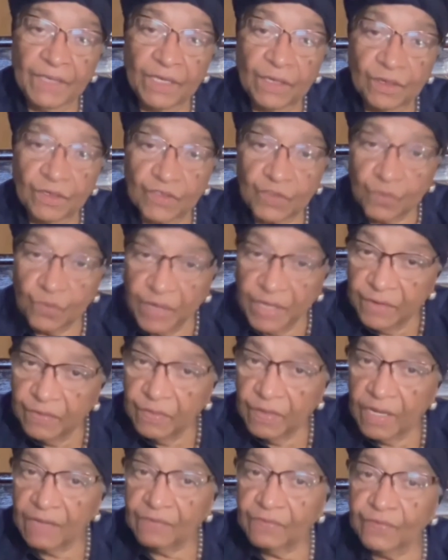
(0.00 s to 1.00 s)
because
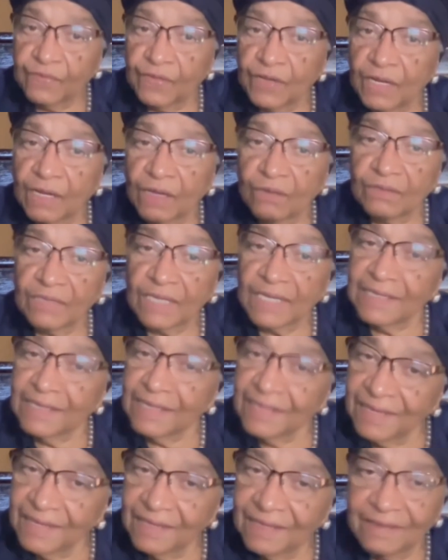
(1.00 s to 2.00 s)
we have found
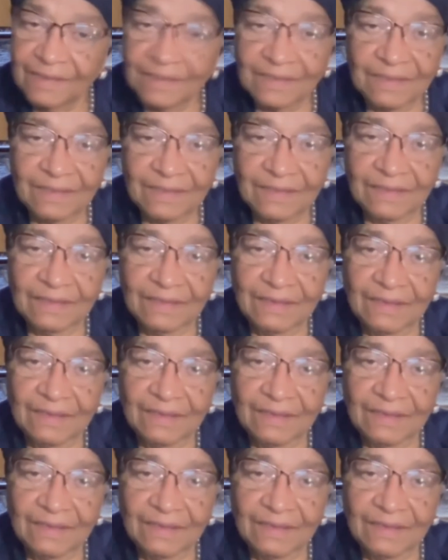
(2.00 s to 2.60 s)
that again